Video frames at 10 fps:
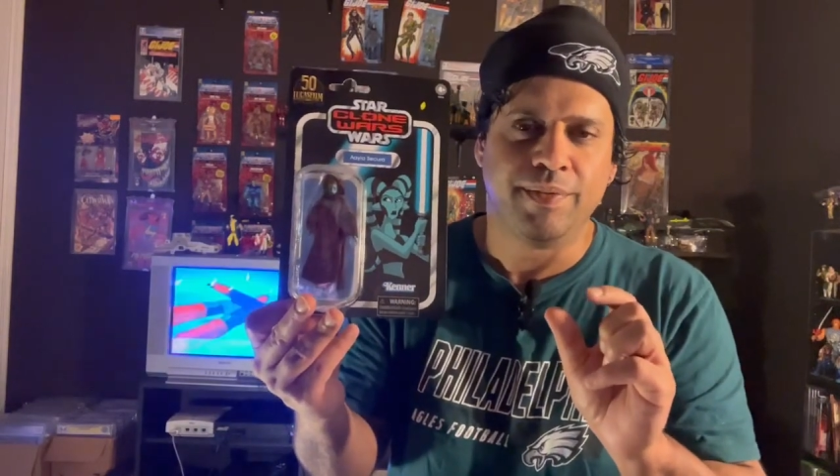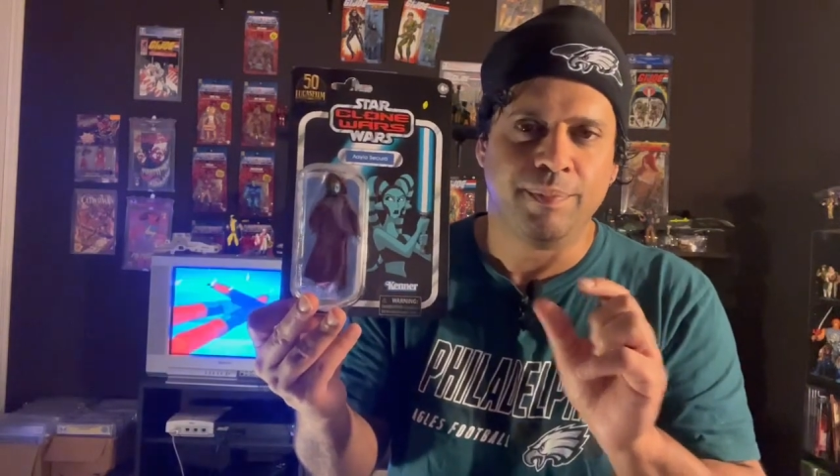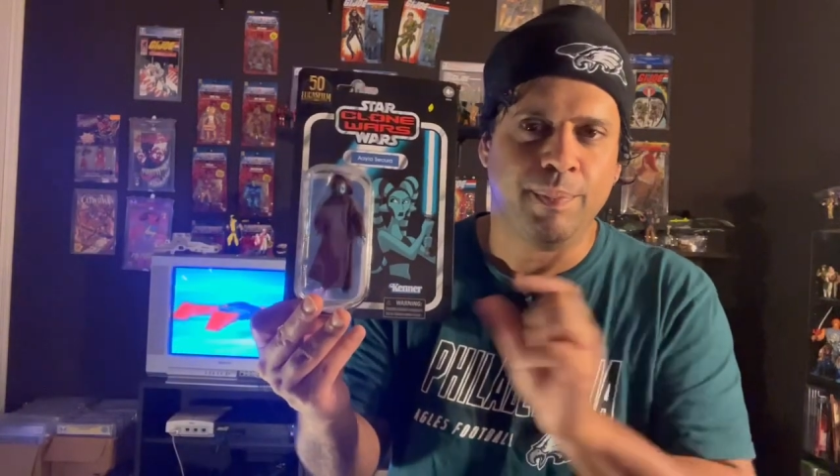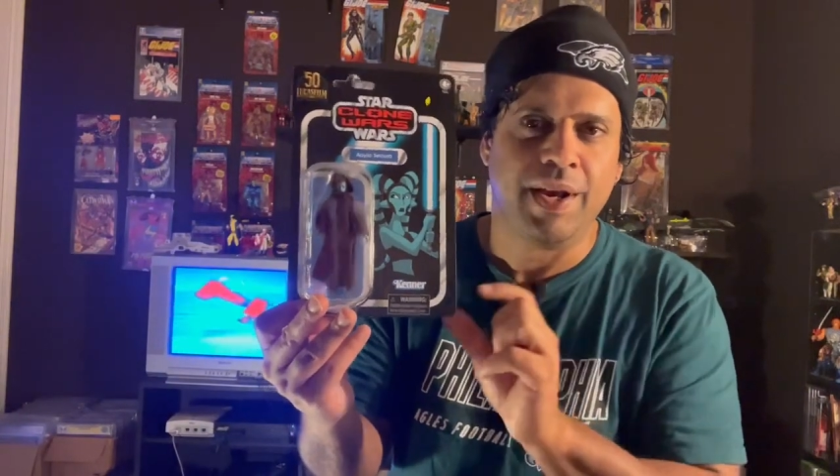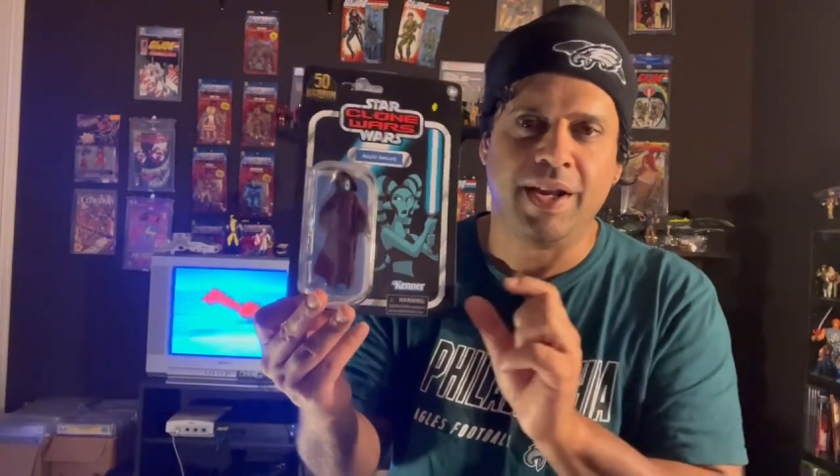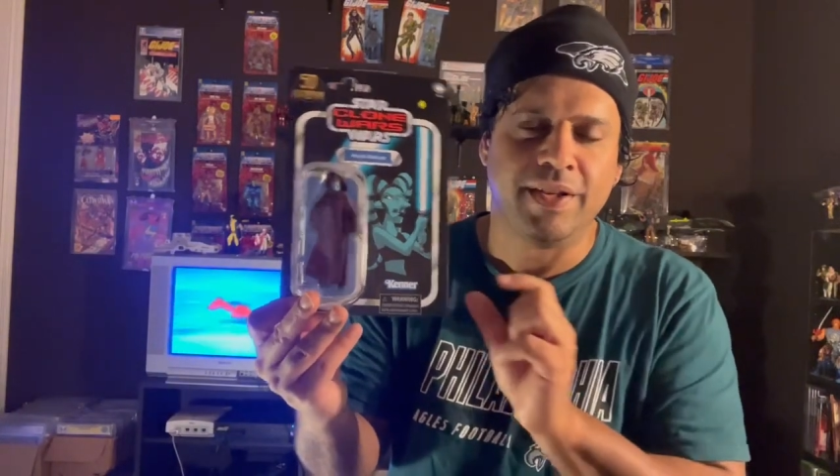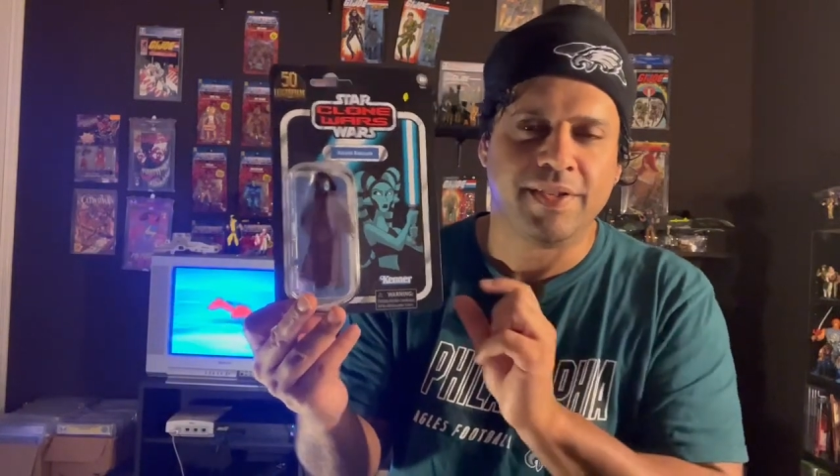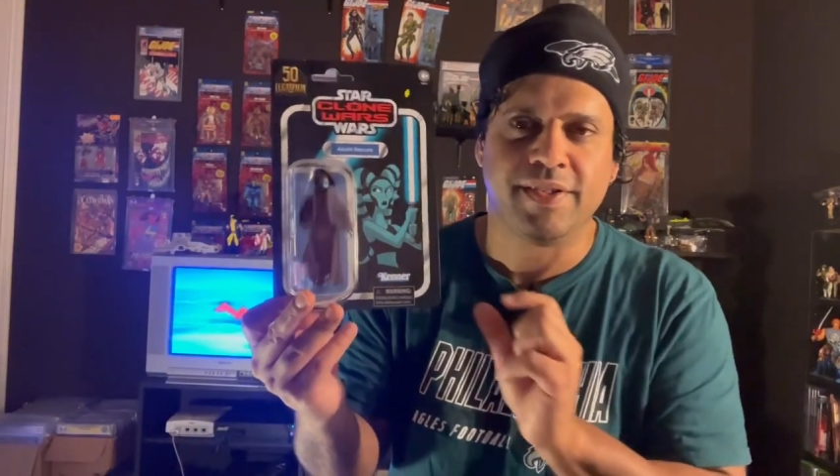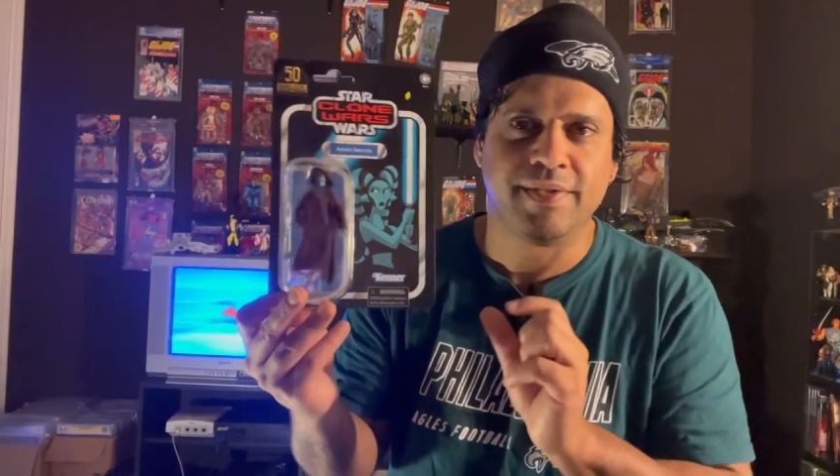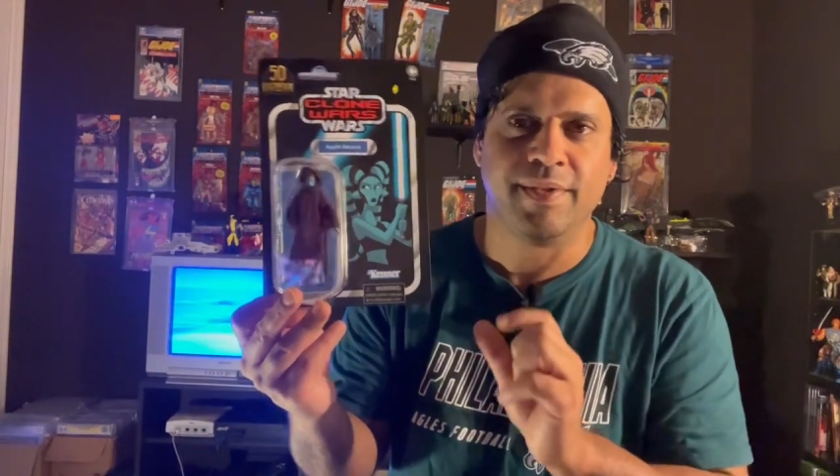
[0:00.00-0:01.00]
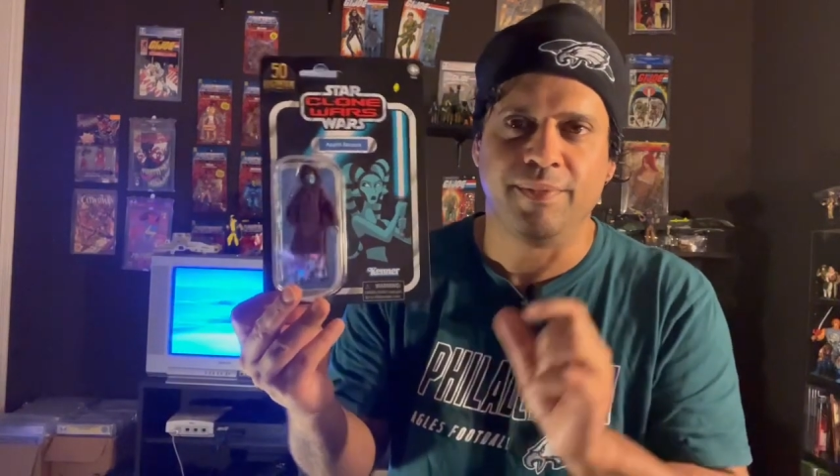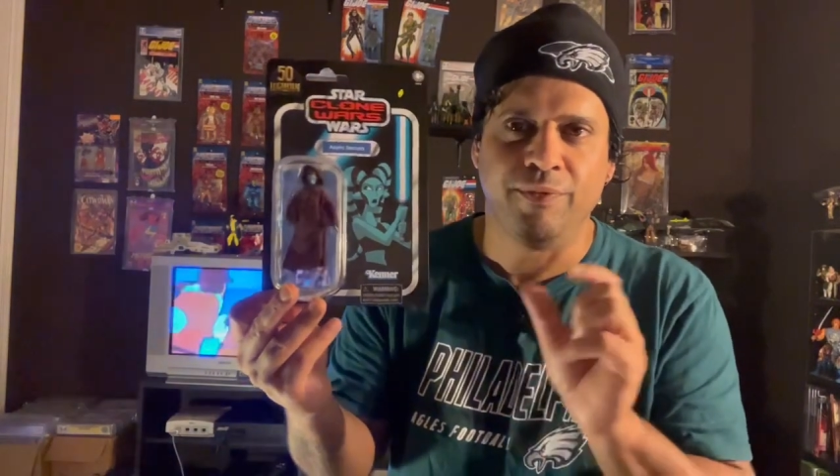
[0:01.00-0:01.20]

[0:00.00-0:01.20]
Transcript: minutes